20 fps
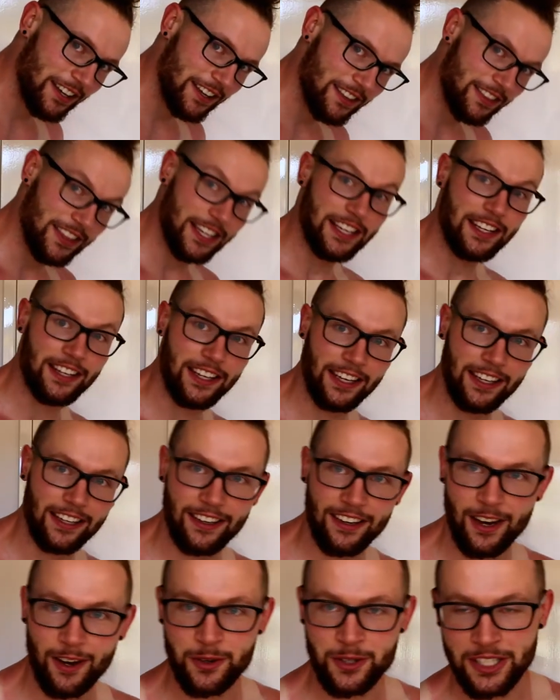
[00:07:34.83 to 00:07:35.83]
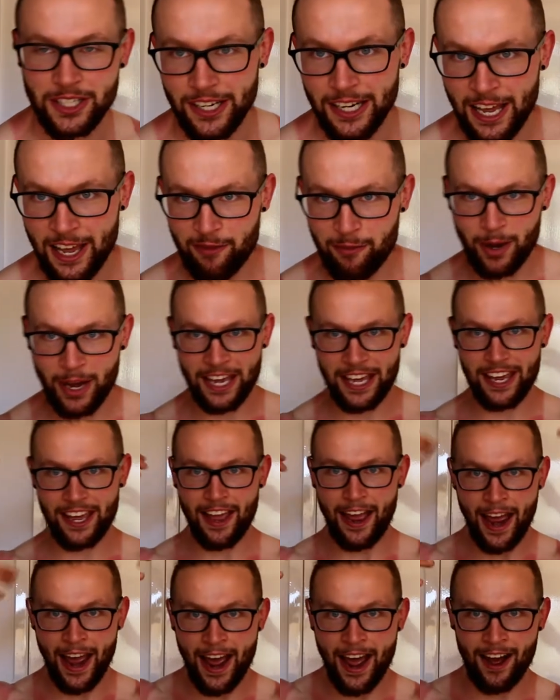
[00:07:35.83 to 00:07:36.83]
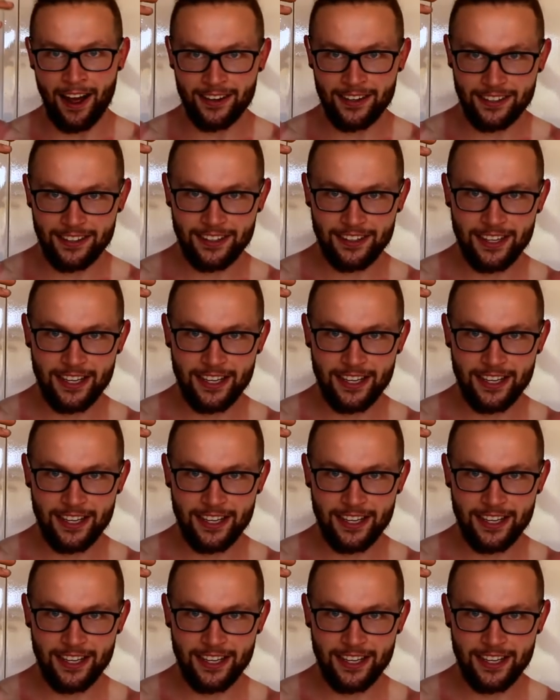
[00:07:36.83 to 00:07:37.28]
thinking I was gonna have my hair out,